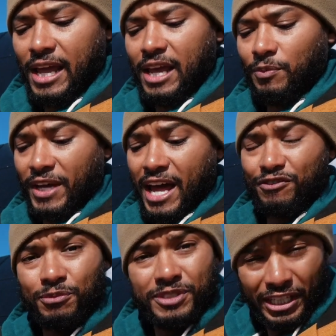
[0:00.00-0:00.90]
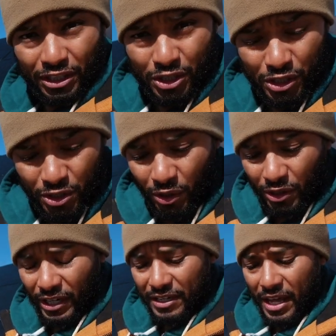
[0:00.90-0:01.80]
And we got it from Signature
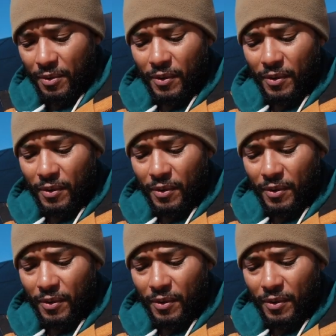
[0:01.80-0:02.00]
Solar, and they